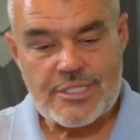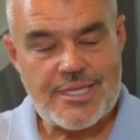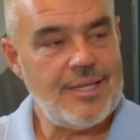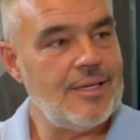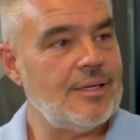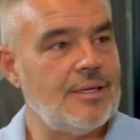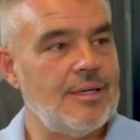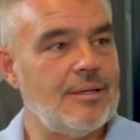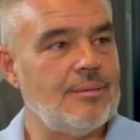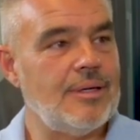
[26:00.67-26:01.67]
setting
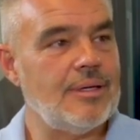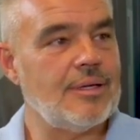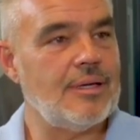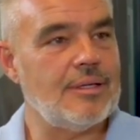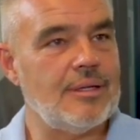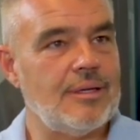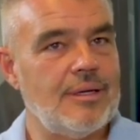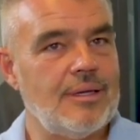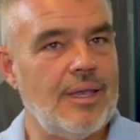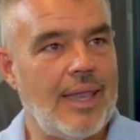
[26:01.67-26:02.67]
a
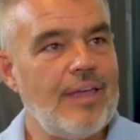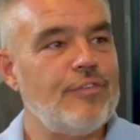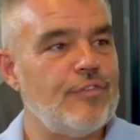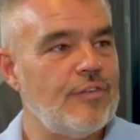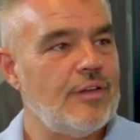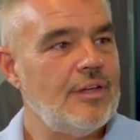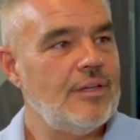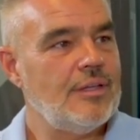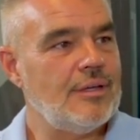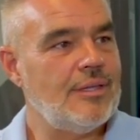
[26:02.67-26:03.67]
life.
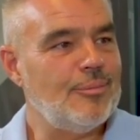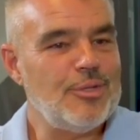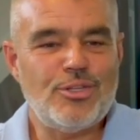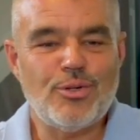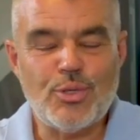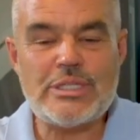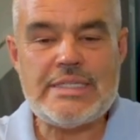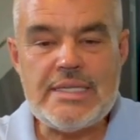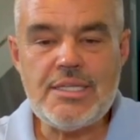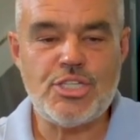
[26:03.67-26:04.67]
I mean, you're
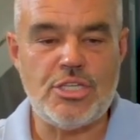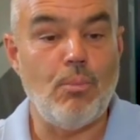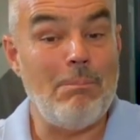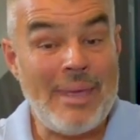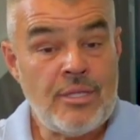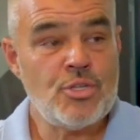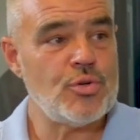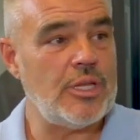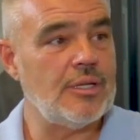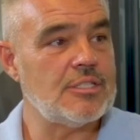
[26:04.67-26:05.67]
teaching, you're
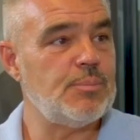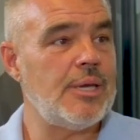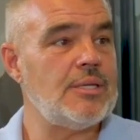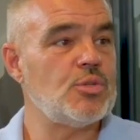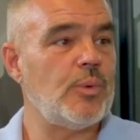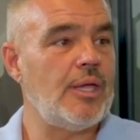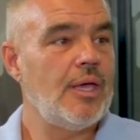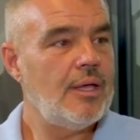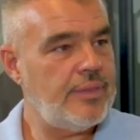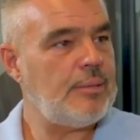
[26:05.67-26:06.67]
mentoring a space where
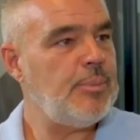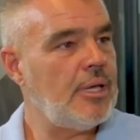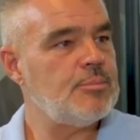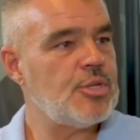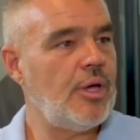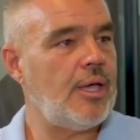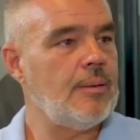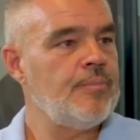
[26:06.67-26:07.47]
that becomes okay.